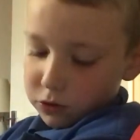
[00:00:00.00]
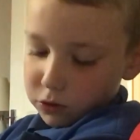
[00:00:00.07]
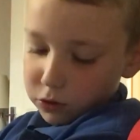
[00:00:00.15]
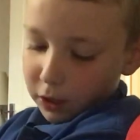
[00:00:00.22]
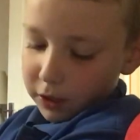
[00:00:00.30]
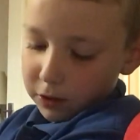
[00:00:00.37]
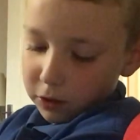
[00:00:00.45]

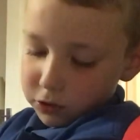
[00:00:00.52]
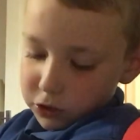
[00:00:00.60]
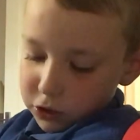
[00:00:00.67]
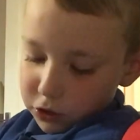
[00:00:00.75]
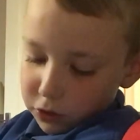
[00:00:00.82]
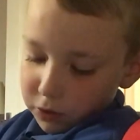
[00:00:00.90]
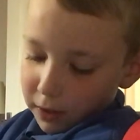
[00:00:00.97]
try not to
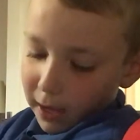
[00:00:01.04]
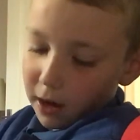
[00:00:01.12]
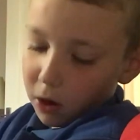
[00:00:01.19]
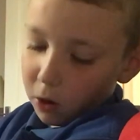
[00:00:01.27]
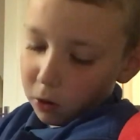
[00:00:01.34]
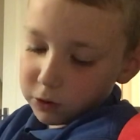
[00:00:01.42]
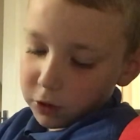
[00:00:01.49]
do that.
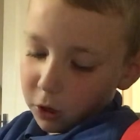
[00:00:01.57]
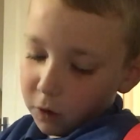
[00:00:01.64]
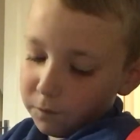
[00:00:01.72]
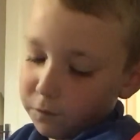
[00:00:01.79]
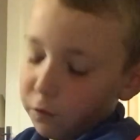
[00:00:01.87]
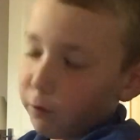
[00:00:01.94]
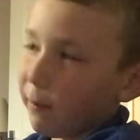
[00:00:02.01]
Hold it
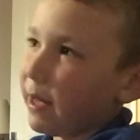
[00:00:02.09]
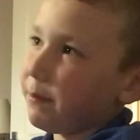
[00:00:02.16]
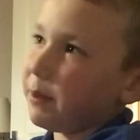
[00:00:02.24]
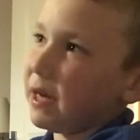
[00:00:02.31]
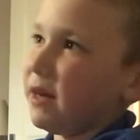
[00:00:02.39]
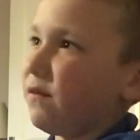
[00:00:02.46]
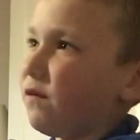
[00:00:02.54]
on for maybe